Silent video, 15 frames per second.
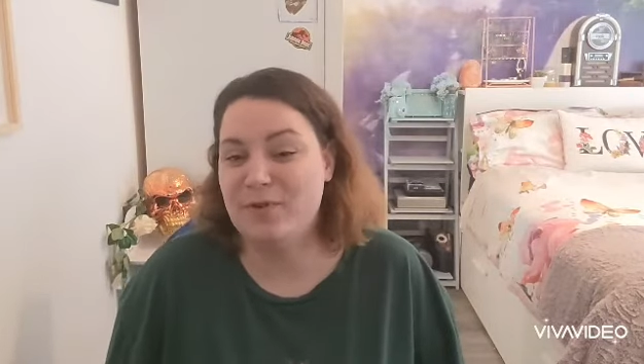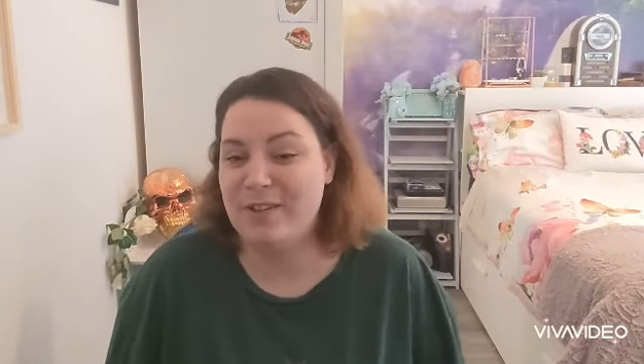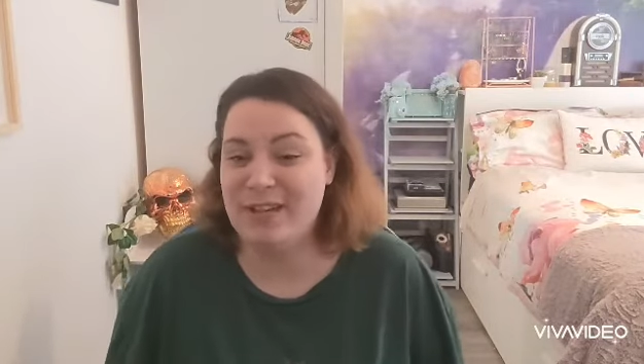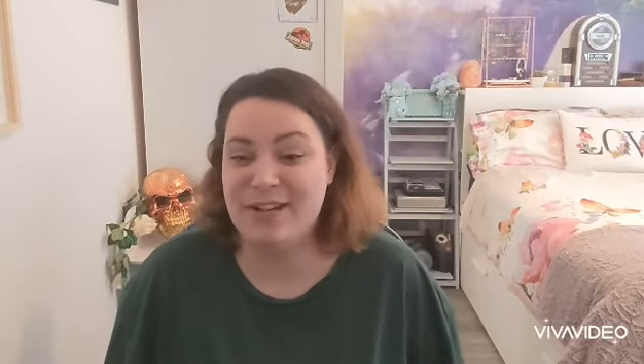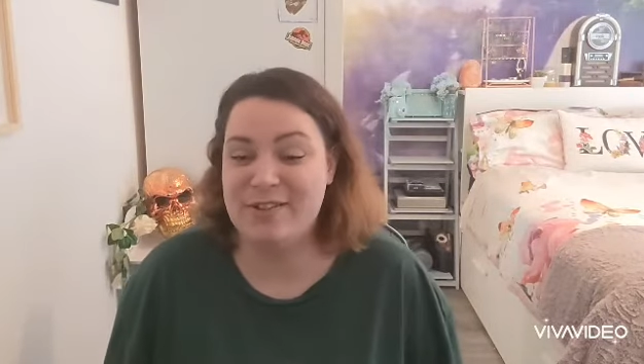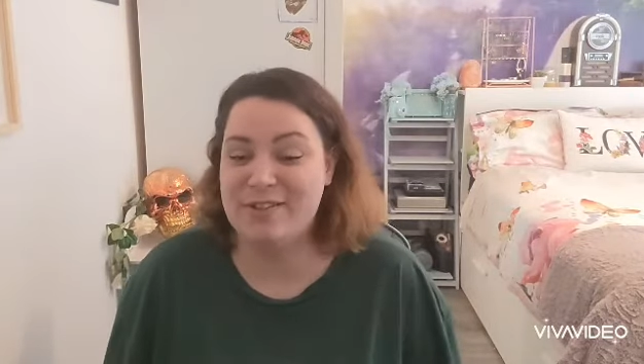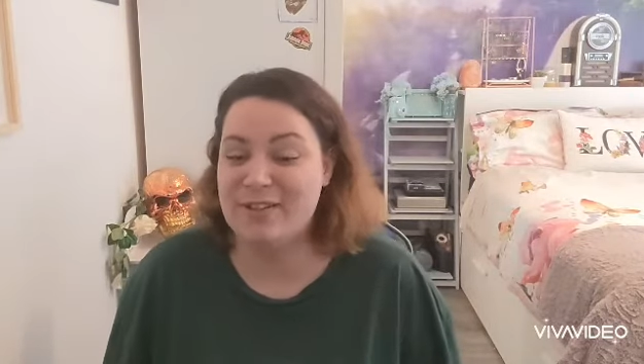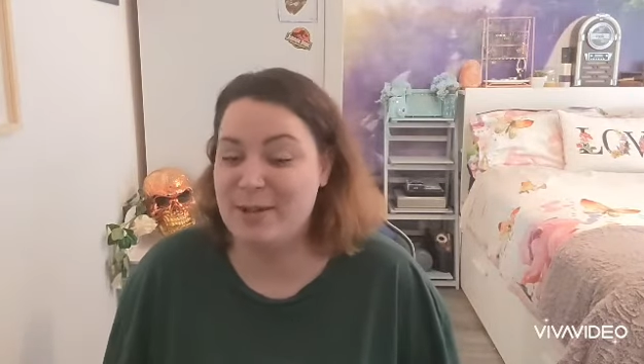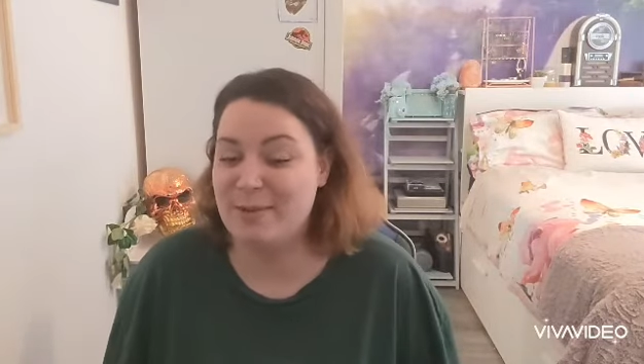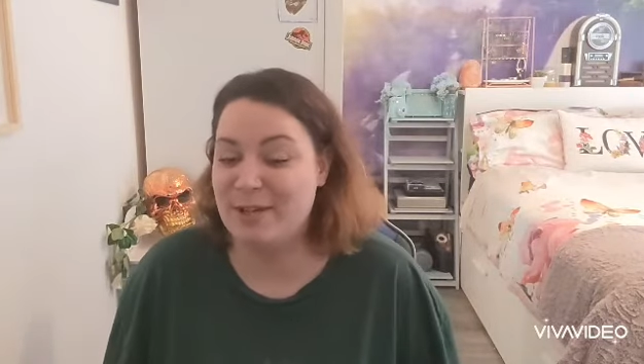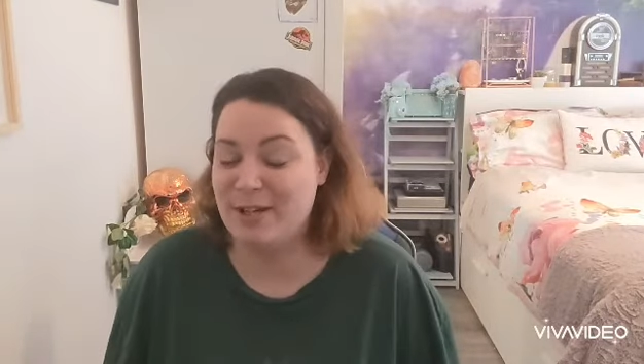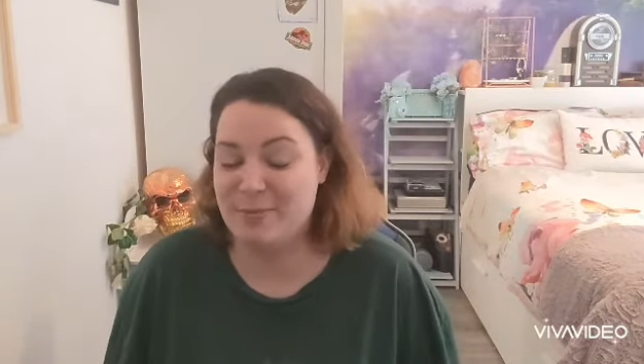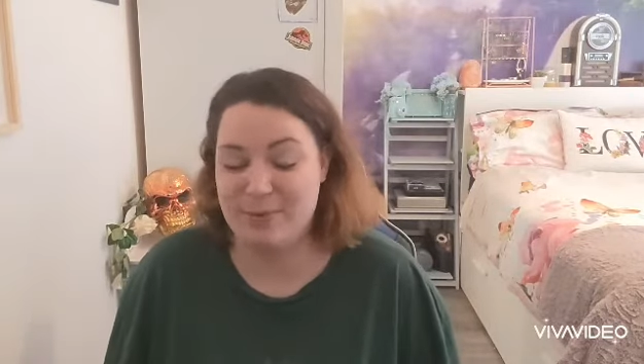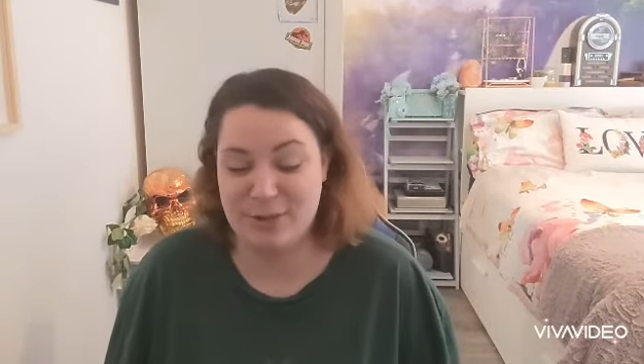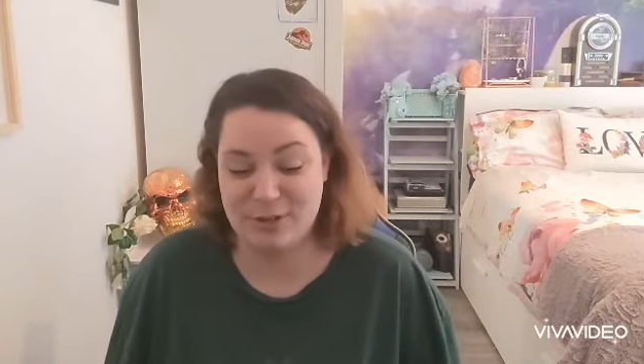videos
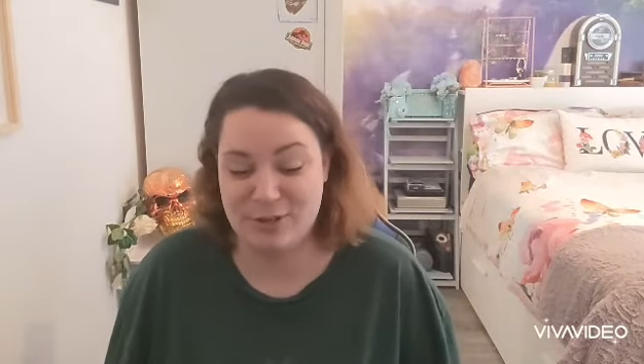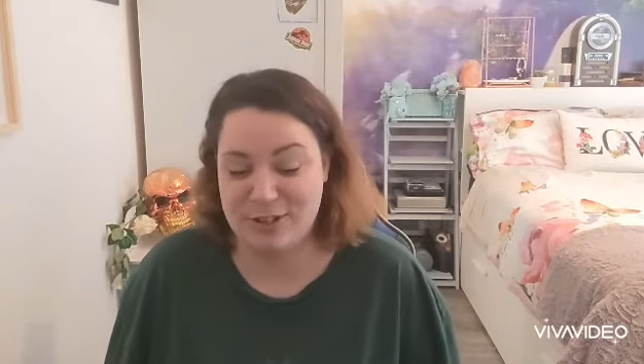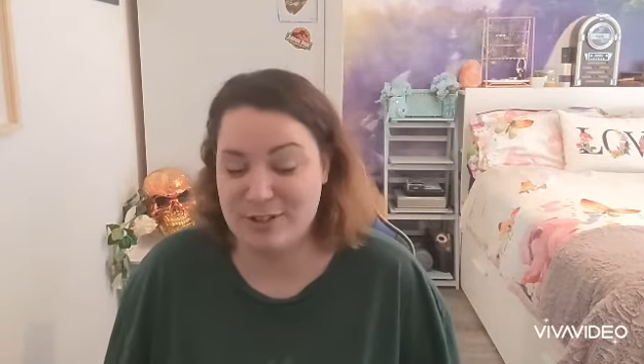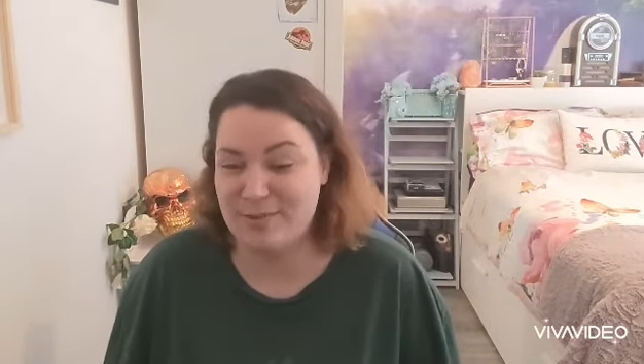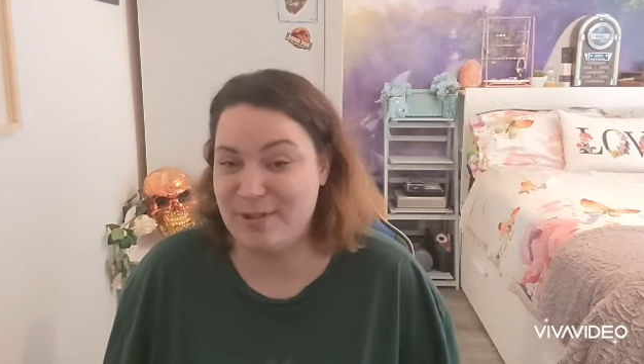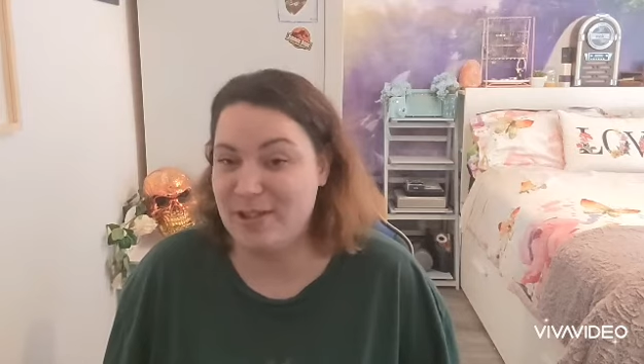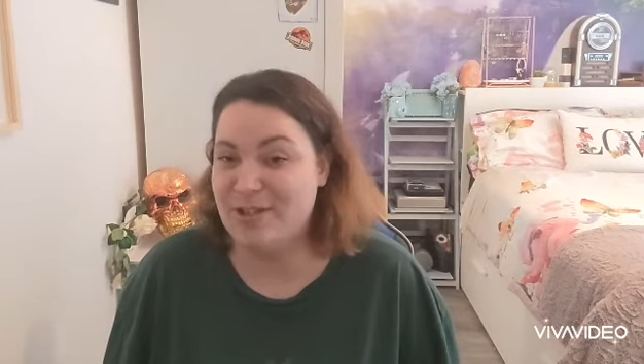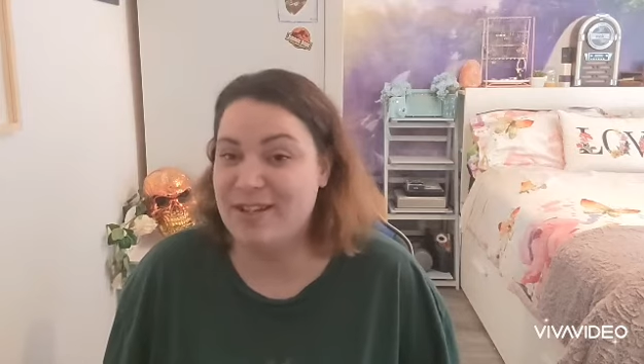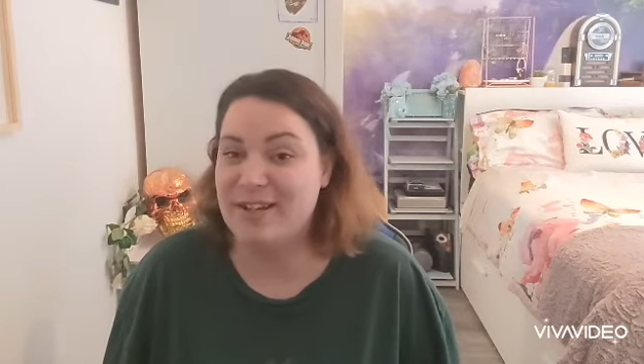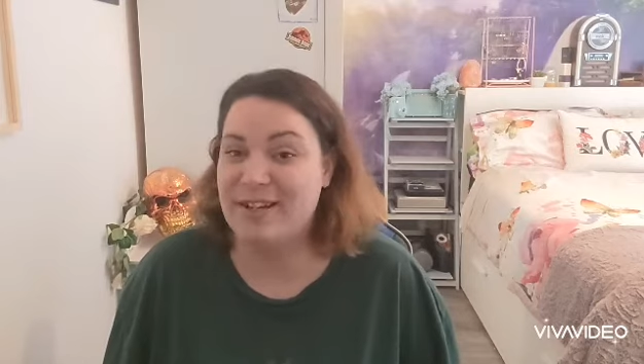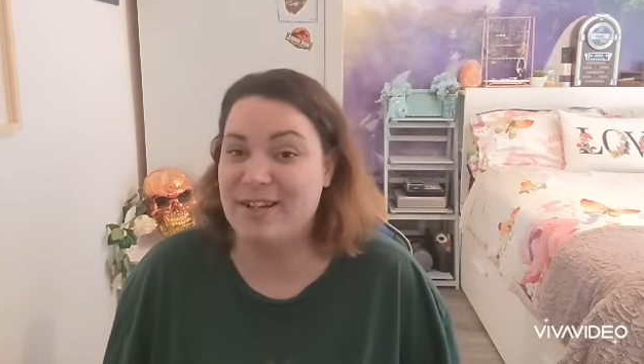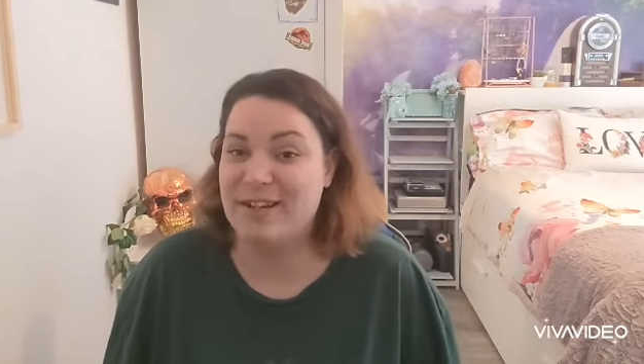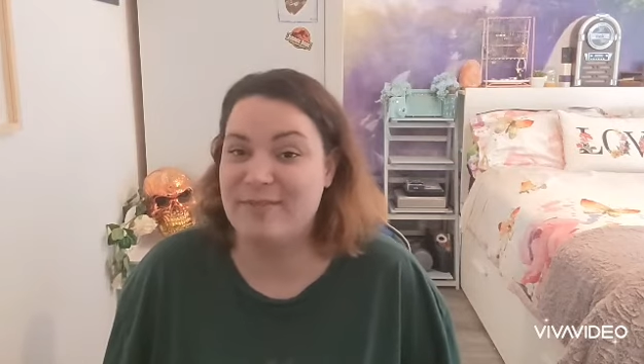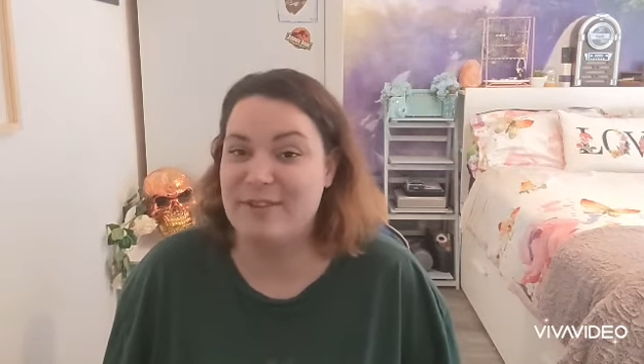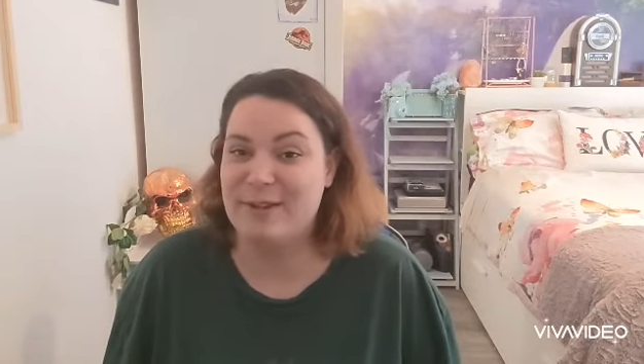coming up and trust me, you're going
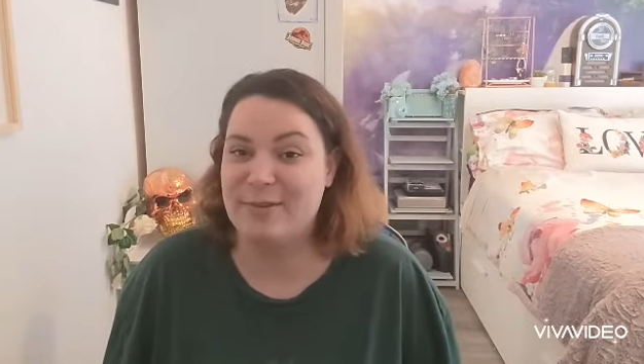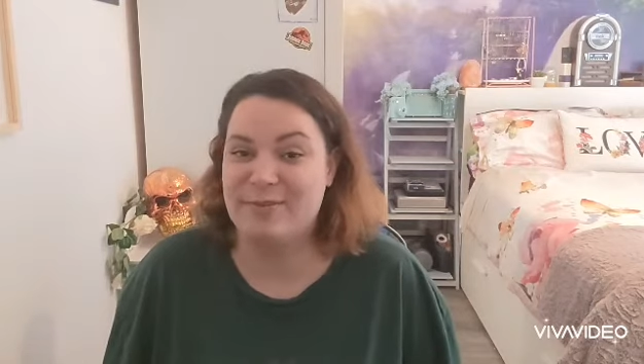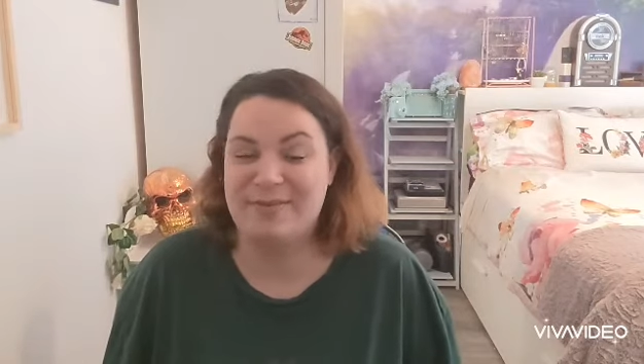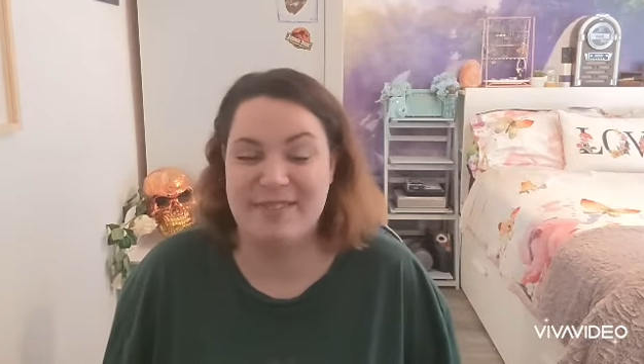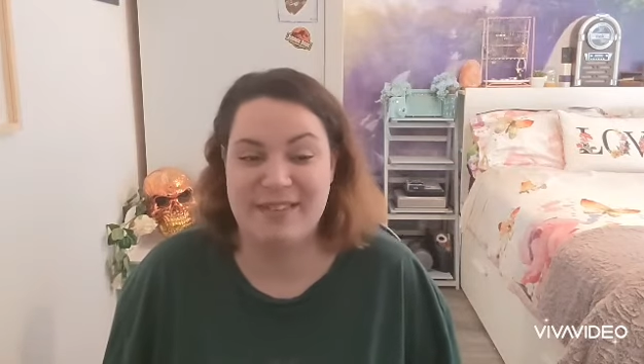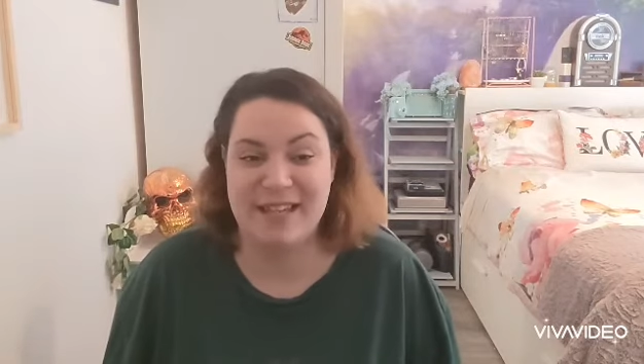to love them.